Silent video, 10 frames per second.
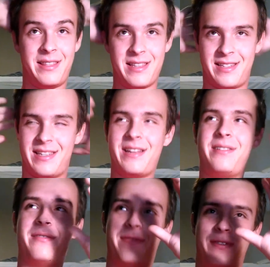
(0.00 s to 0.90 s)
the
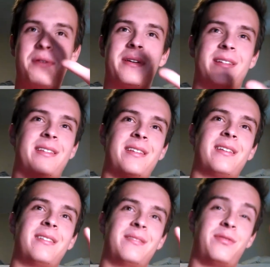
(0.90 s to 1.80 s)
center of focus
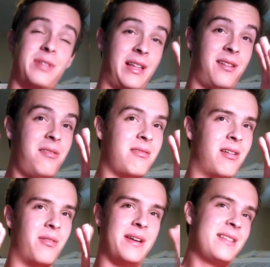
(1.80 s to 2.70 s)
for that
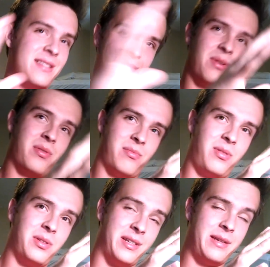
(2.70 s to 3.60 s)
logo is the
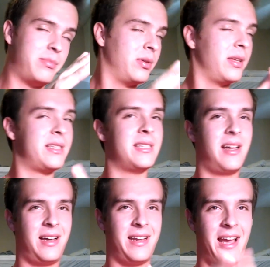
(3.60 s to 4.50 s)
Motorola dimple. It's
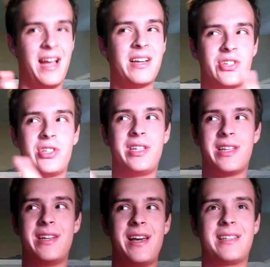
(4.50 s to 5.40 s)
not actually
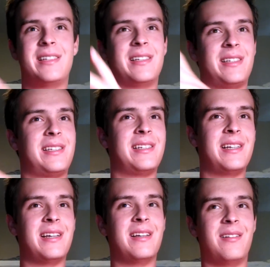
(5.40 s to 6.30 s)
the Nexus
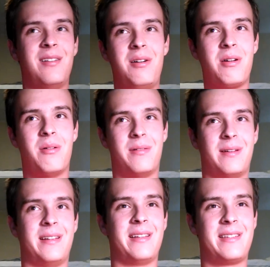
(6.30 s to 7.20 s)
logo
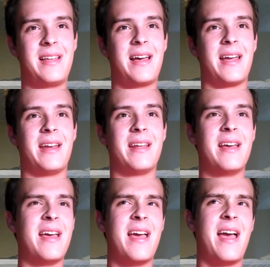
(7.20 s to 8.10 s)
on the side.
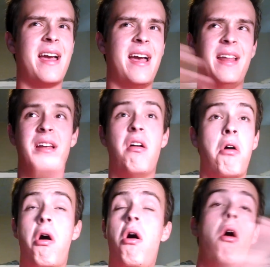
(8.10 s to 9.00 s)
And
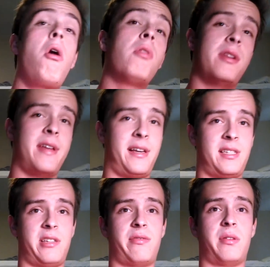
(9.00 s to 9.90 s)
all the
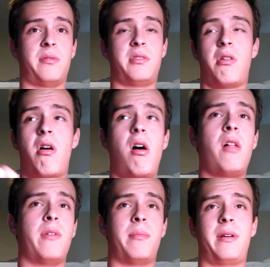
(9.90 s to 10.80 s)
Nexus phones,
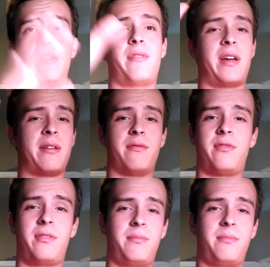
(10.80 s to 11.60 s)
all of them, if I can